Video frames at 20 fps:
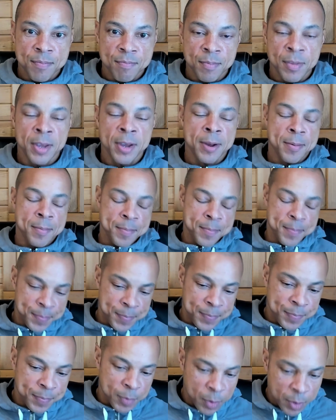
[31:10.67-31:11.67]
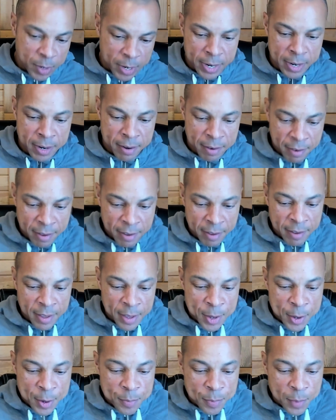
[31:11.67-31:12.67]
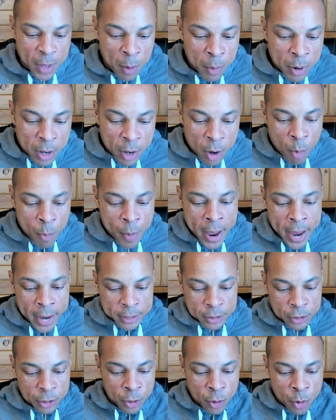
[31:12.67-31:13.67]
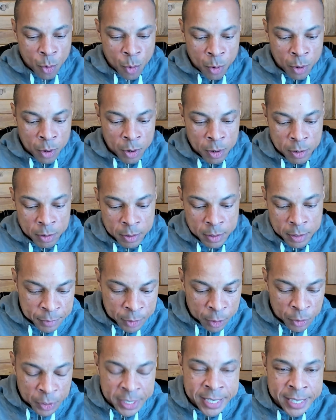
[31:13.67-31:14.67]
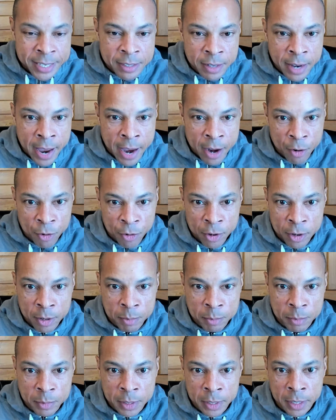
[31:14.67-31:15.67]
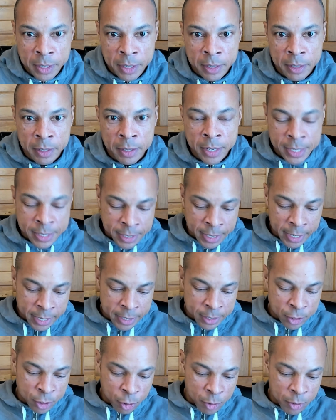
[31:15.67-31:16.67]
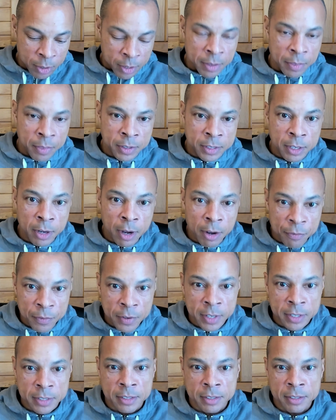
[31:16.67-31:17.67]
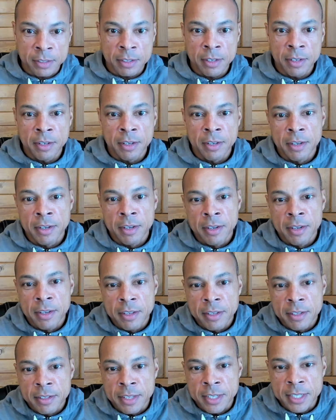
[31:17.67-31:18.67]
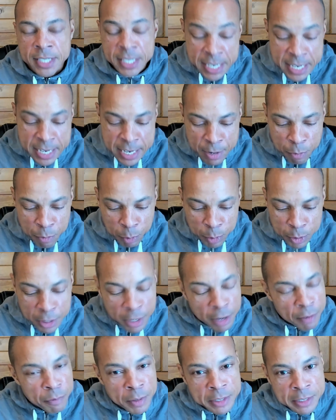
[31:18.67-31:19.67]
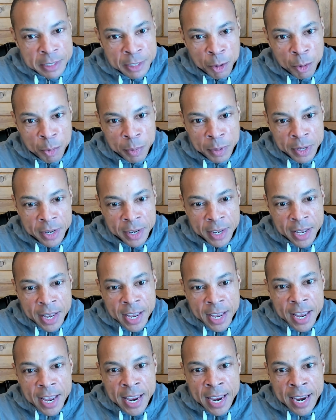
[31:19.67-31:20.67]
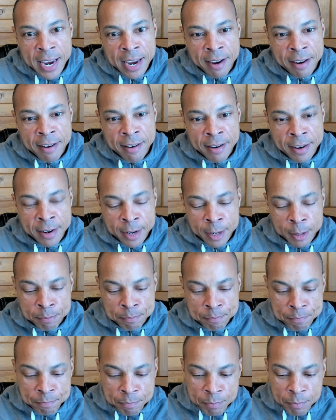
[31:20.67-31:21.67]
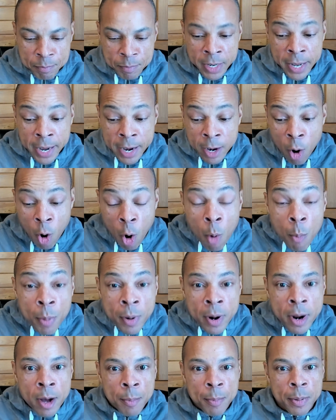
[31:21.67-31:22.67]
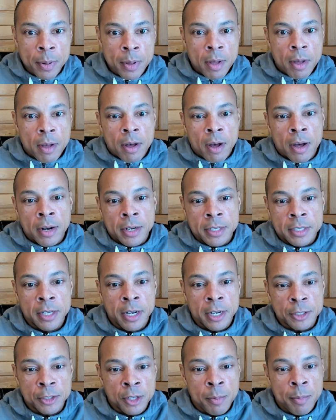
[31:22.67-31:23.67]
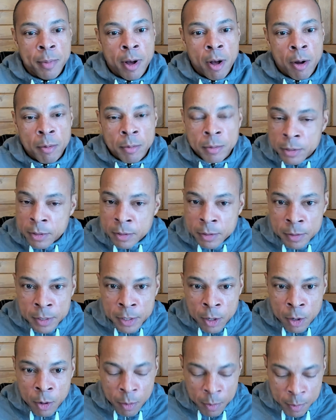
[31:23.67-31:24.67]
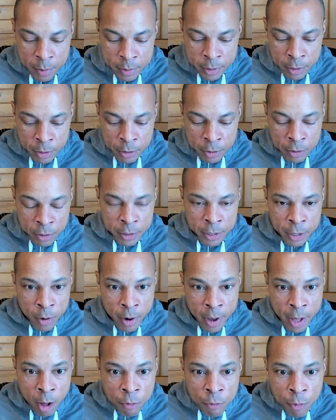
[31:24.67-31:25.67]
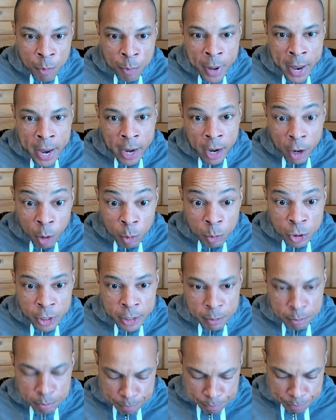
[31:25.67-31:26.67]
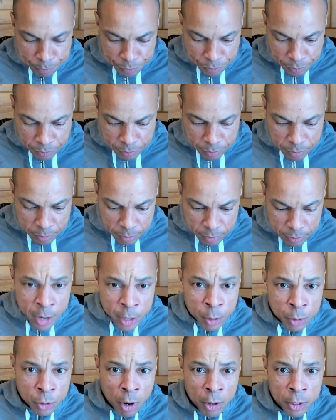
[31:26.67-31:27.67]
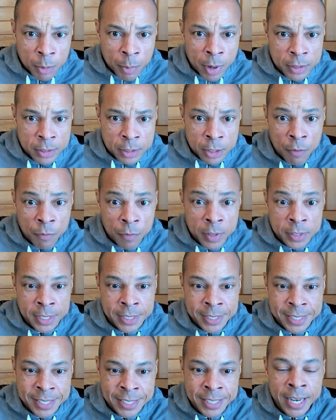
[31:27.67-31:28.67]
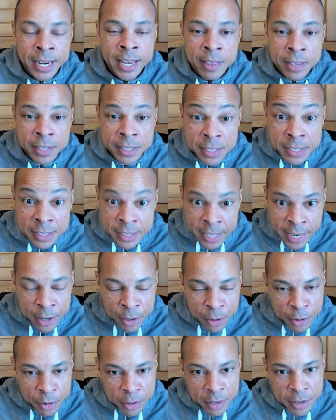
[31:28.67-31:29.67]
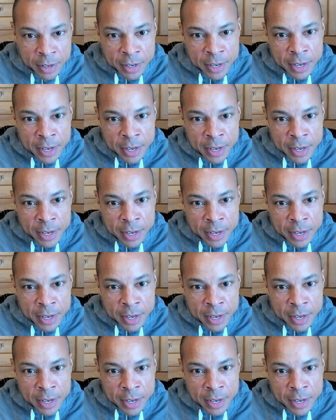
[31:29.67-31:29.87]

Yeah. Okay. I want to go back to your EATTE acronym and dig into the toughness, the T for toughness a little bit, and kind of open up a discussion about your alpha pack coaching. And you talked about toughness and setting the standard,